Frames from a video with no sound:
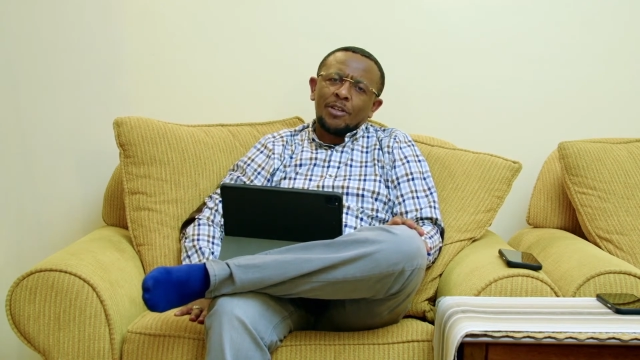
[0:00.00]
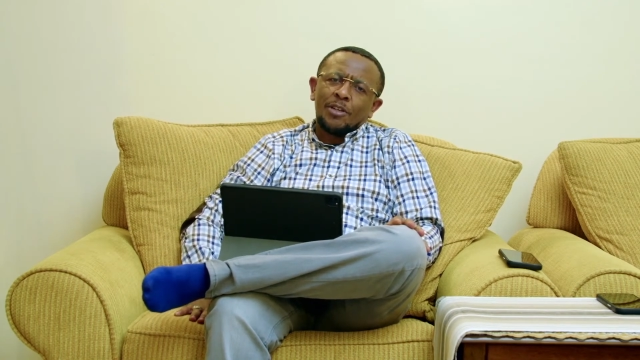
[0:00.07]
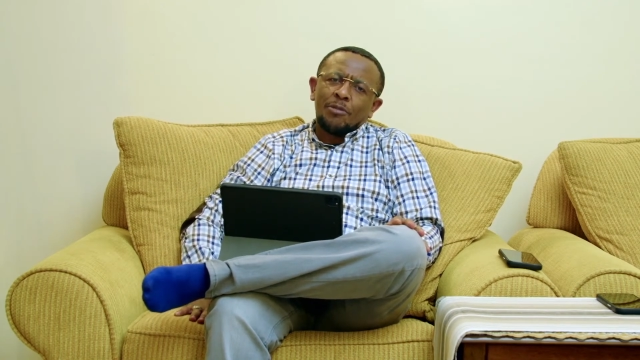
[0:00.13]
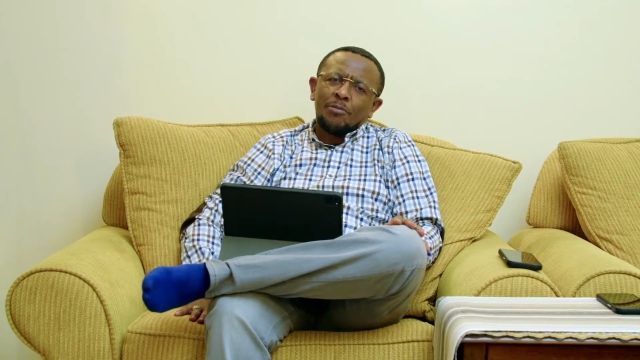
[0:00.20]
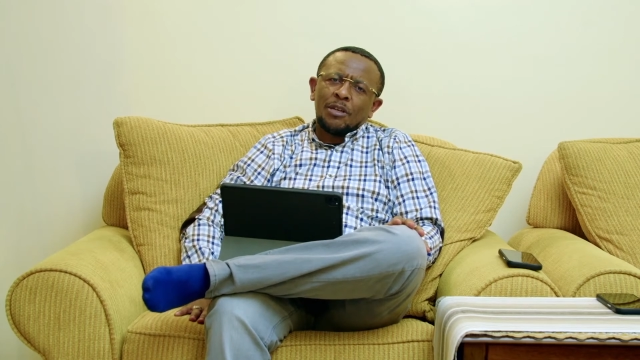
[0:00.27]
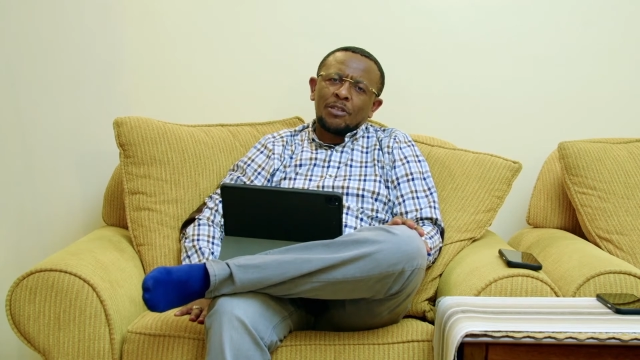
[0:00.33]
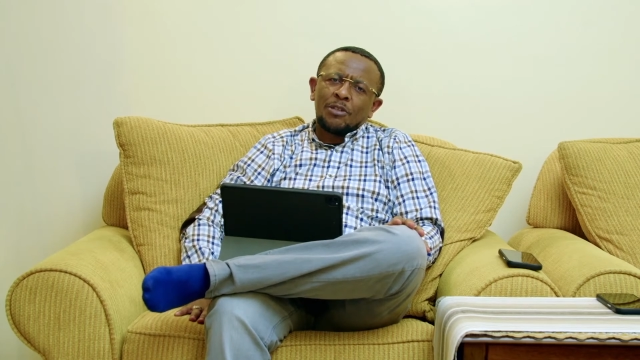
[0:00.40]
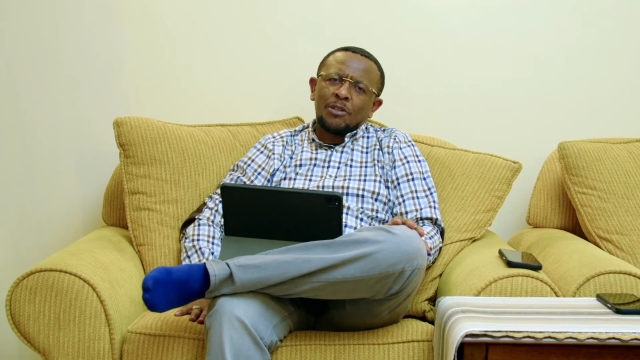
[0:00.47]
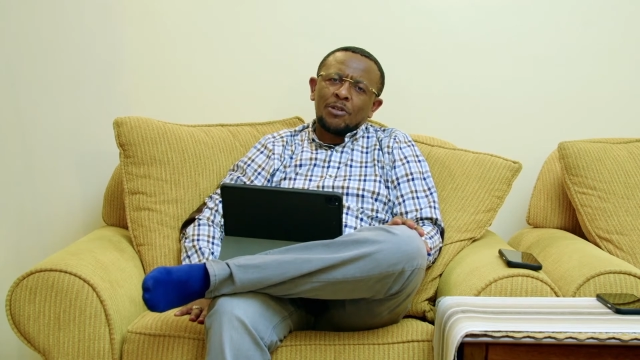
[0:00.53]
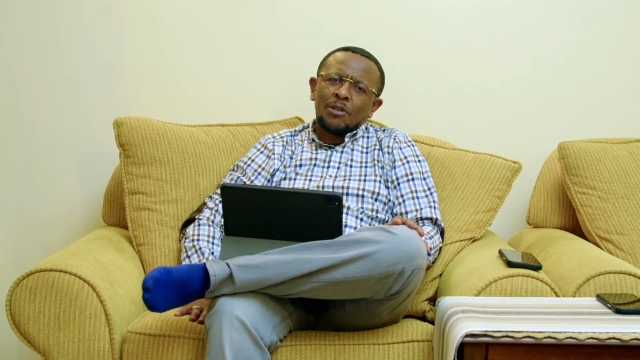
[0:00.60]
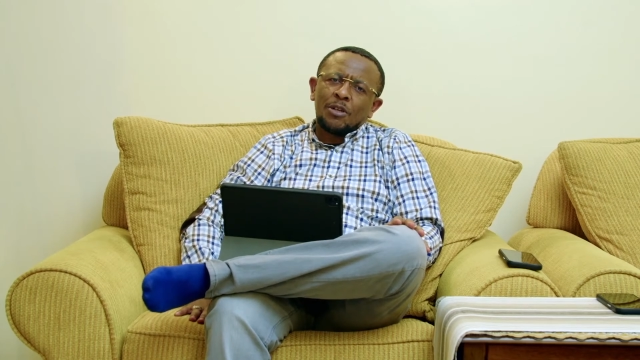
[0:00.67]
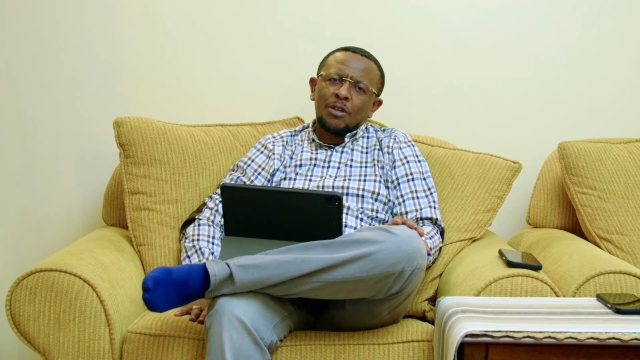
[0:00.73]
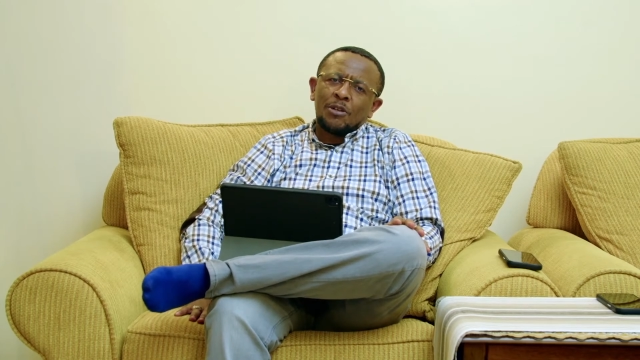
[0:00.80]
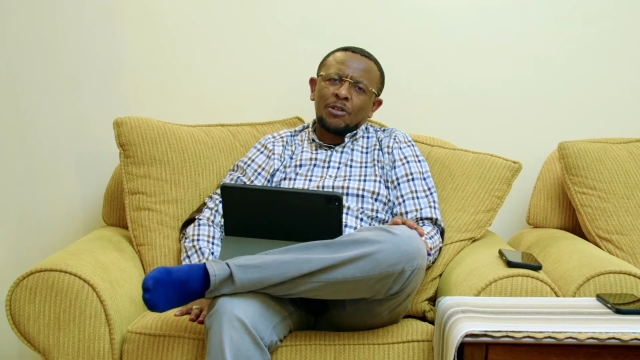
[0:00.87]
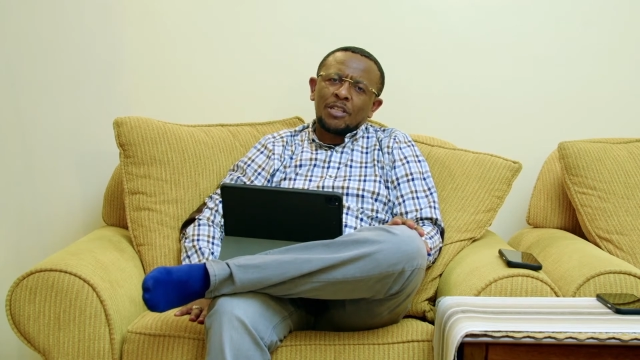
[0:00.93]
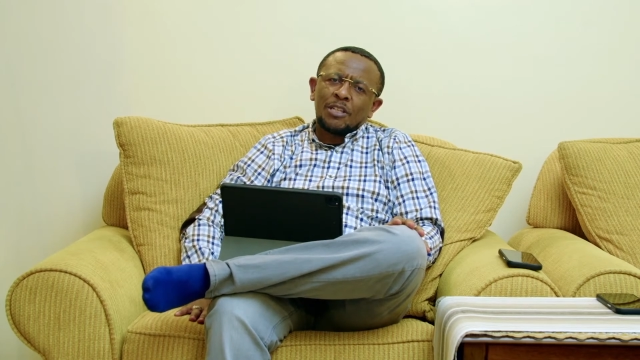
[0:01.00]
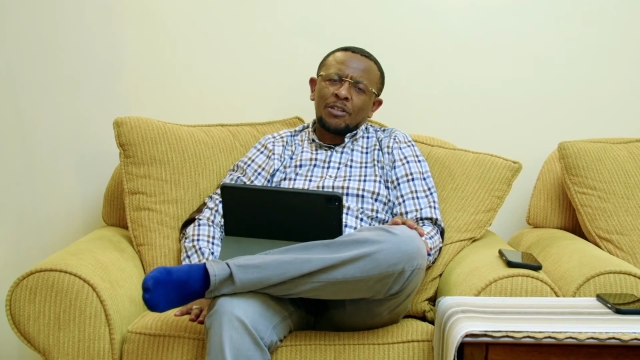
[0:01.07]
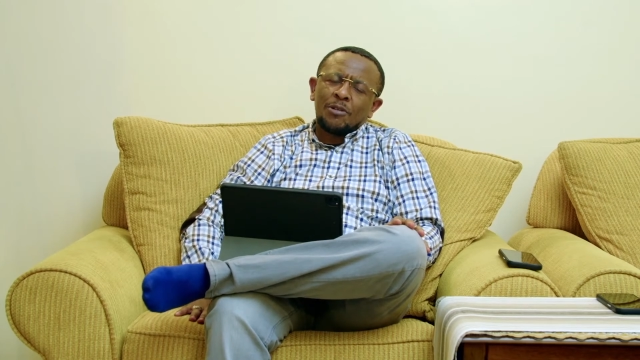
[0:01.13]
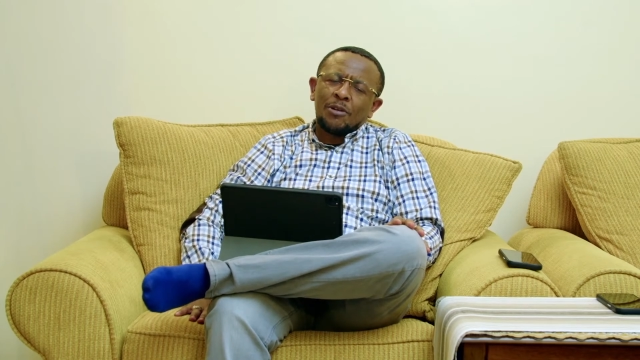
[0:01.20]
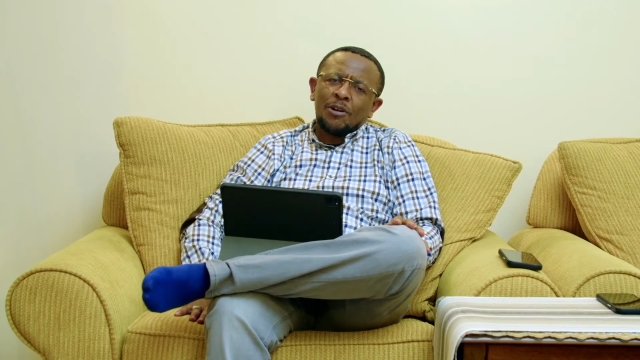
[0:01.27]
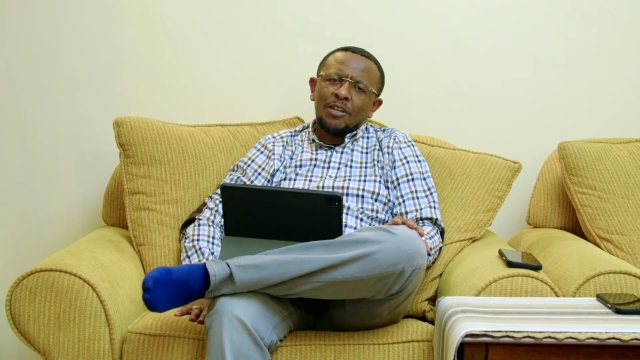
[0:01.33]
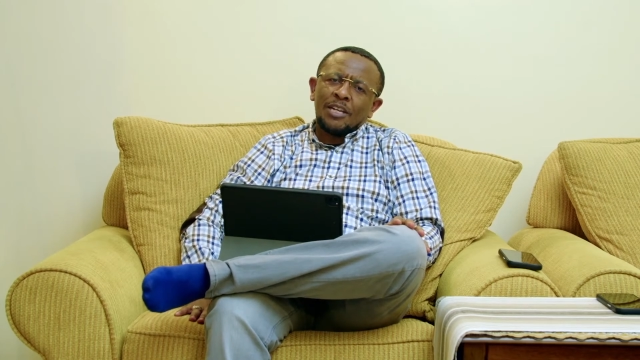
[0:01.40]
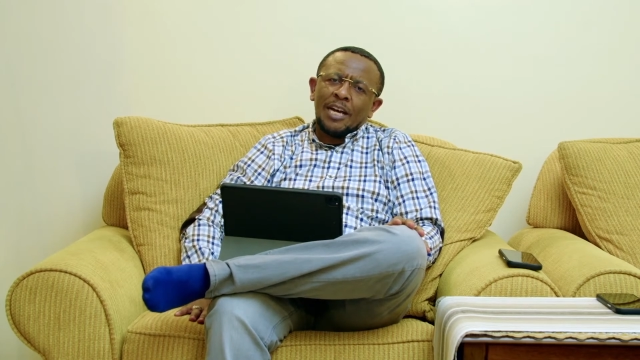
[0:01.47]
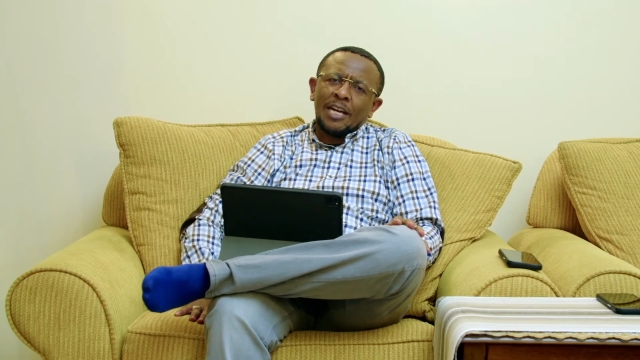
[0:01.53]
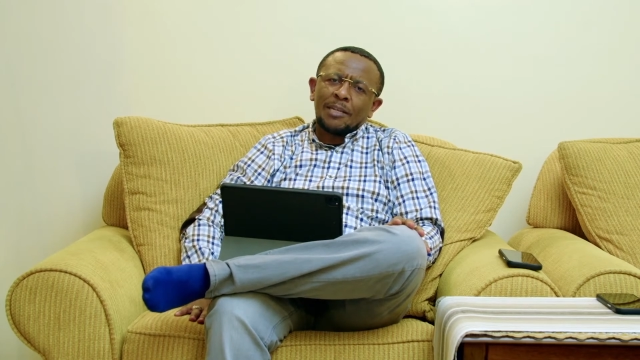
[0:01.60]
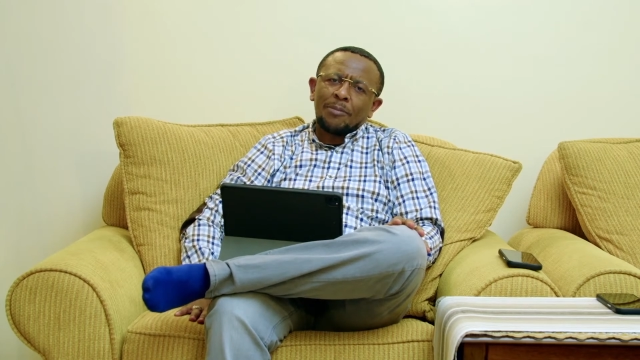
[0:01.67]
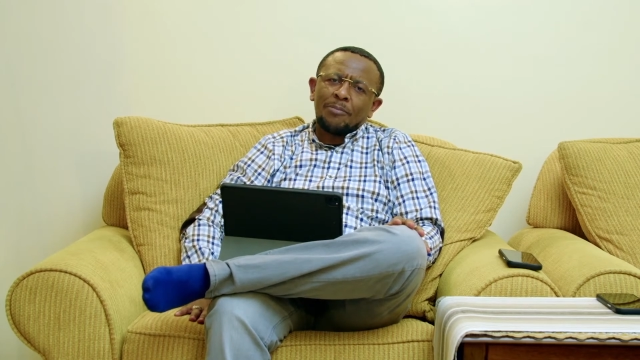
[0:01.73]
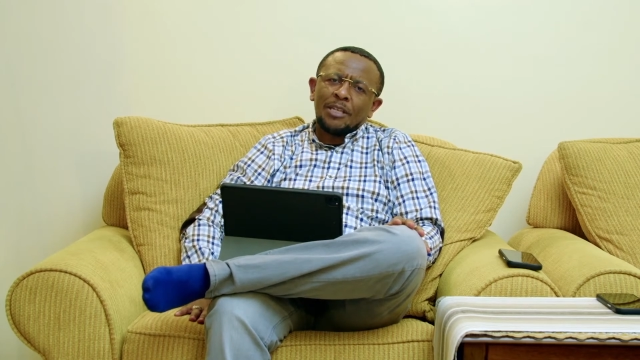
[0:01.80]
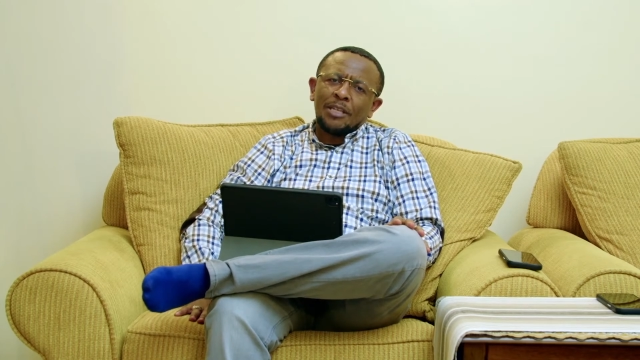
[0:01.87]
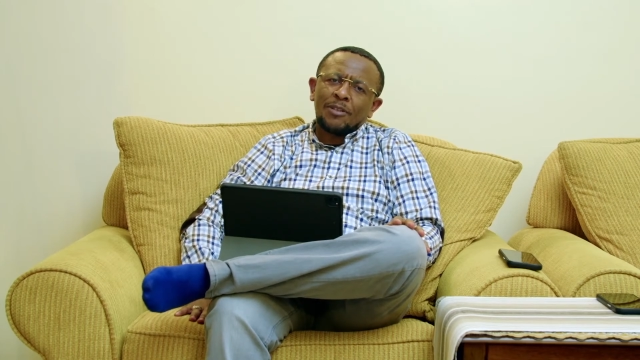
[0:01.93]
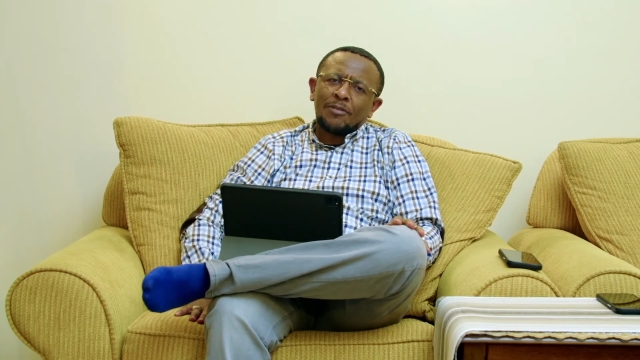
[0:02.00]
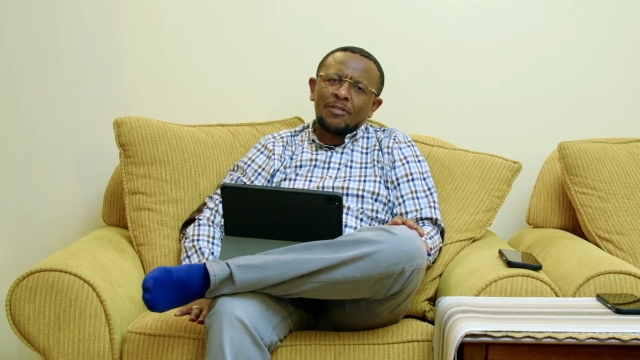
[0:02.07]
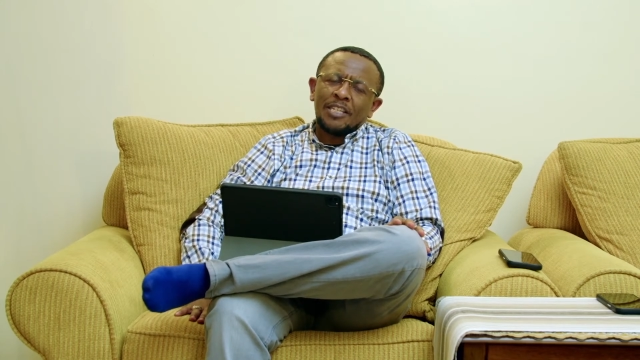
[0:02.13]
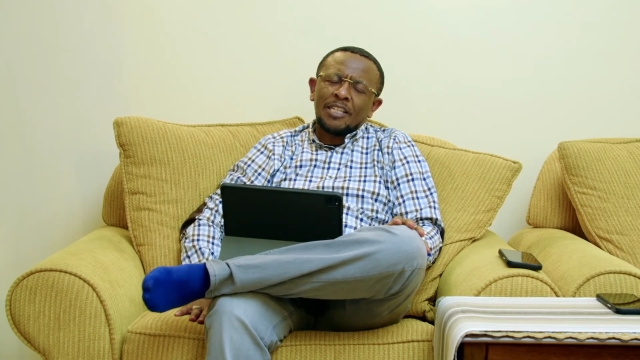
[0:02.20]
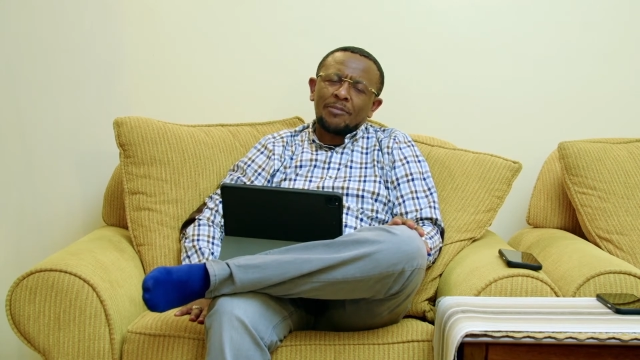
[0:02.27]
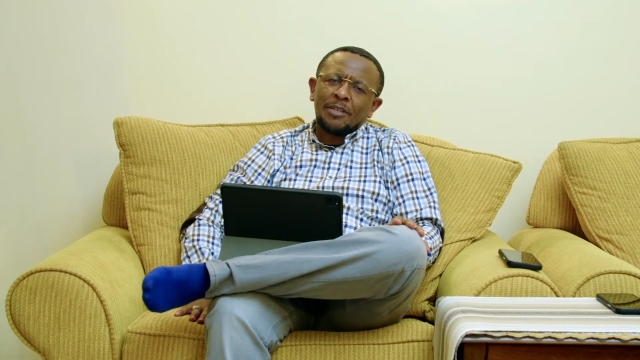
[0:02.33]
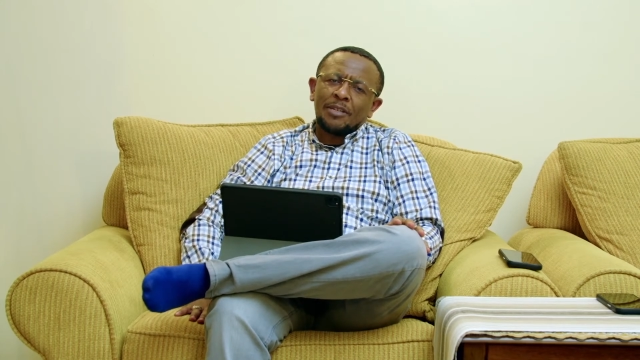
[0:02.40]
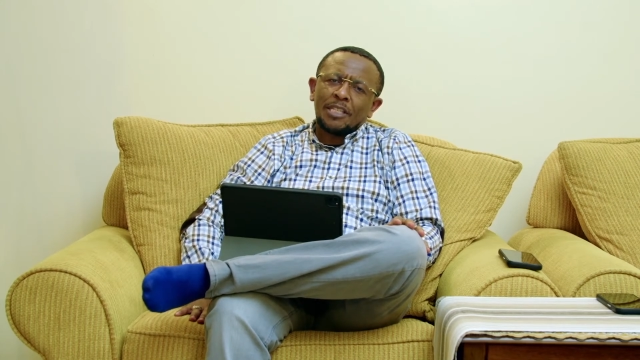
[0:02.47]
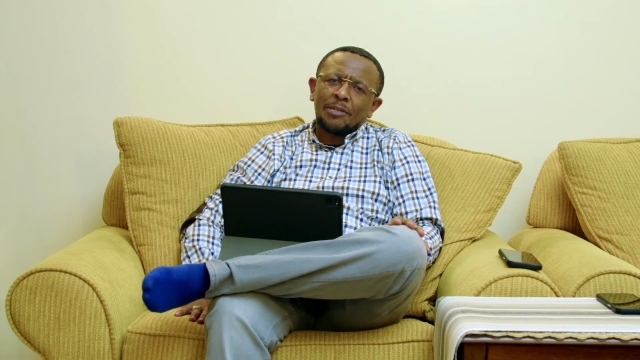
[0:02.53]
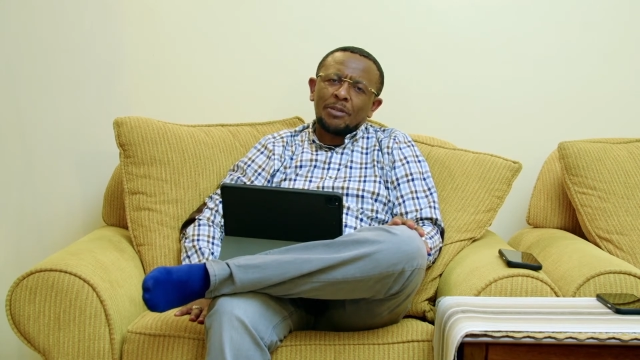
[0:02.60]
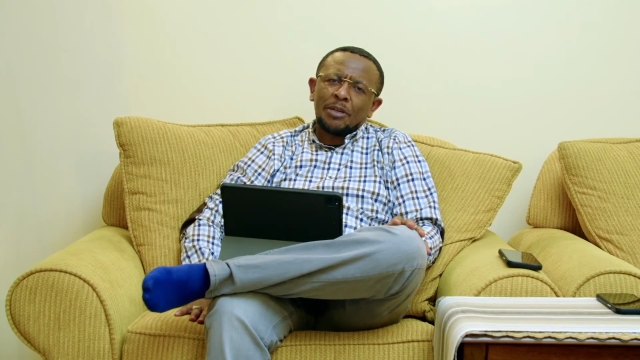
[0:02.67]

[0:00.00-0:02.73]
you must draw closer to God at a place of intimacy,